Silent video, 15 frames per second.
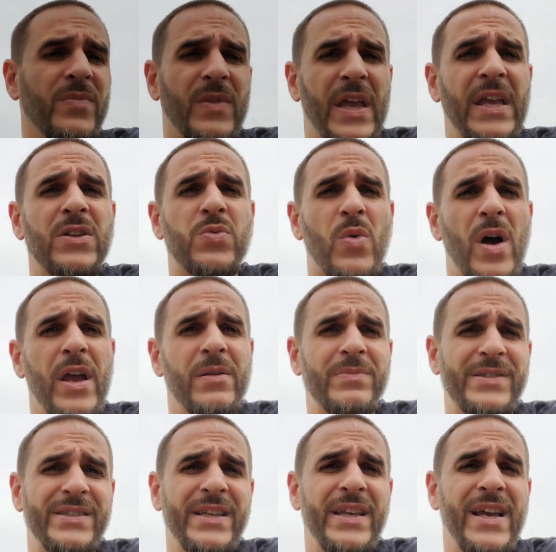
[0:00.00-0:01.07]

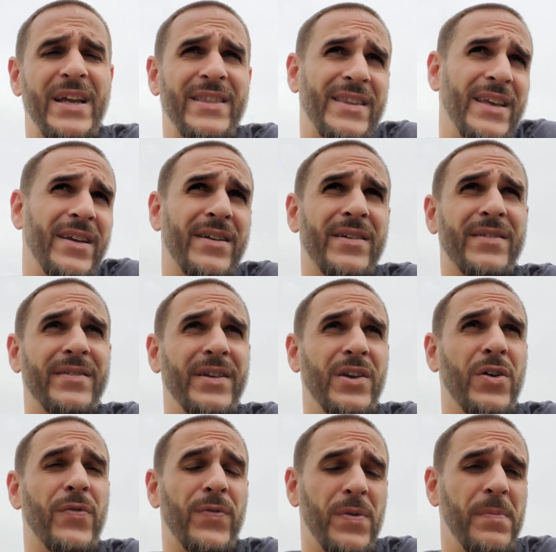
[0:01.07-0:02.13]
HYMC. I think,
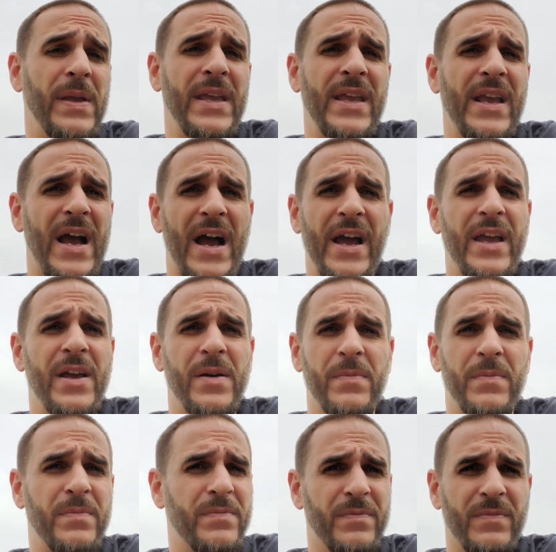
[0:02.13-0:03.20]
for me, I
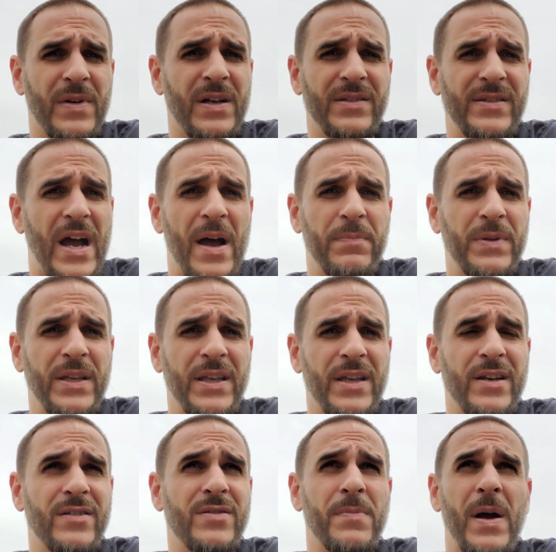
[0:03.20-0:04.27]
am adopting it
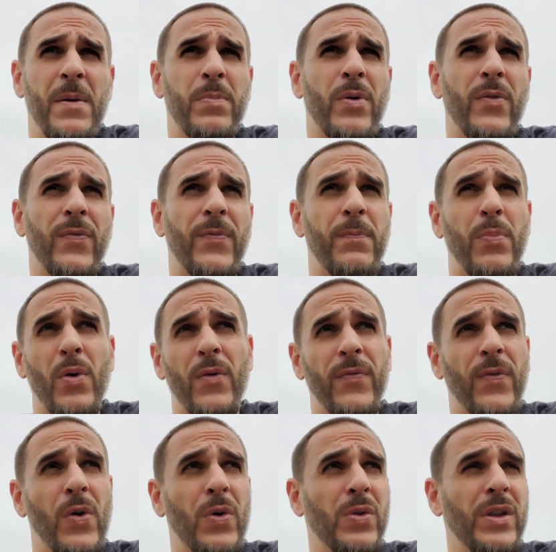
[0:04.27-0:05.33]
into my
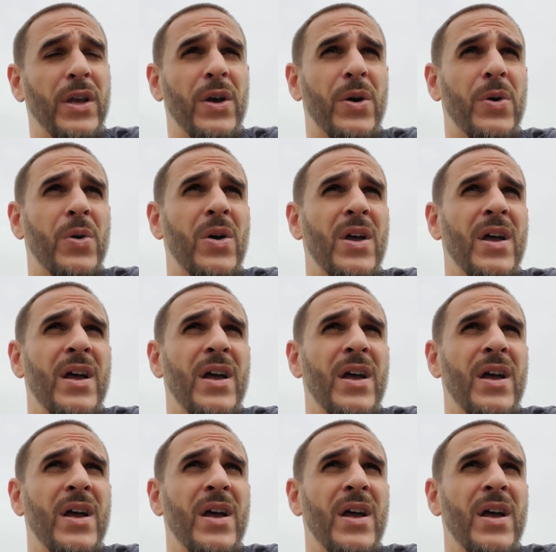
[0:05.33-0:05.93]
portfolio.